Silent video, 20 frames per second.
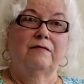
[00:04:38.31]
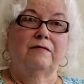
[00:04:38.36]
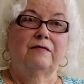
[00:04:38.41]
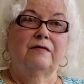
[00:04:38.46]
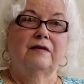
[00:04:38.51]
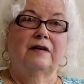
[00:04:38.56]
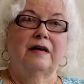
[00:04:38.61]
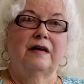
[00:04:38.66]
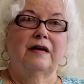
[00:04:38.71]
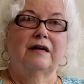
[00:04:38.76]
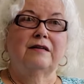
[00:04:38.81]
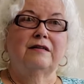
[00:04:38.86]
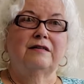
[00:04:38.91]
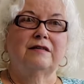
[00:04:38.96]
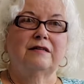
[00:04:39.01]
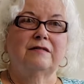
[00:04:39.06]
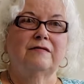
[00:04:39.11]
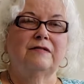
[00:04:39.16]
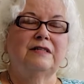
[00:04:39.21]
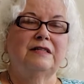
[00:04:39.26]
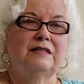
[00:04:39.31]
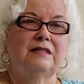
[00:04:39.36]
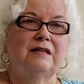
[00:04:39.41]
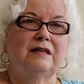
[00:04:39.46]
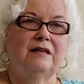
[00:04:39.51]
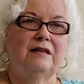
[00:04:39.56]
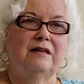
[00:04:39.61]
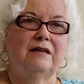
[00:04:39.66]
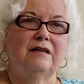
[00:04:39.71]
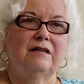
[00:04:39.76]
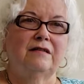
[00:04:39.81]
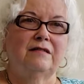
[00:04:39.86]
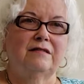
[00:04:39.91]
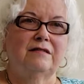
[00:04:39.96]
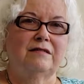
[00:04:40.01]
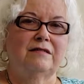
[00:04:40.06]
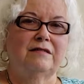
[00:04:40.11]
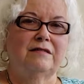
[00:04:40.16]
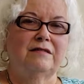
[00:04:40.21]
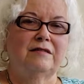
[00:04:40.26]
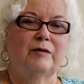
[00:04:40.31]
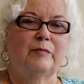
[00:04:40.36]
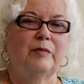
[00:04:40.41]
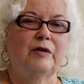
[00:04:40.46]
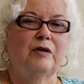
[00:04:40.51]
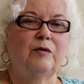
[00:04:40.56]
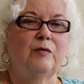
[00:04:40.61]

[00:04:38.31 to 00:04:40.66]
negativity in somebody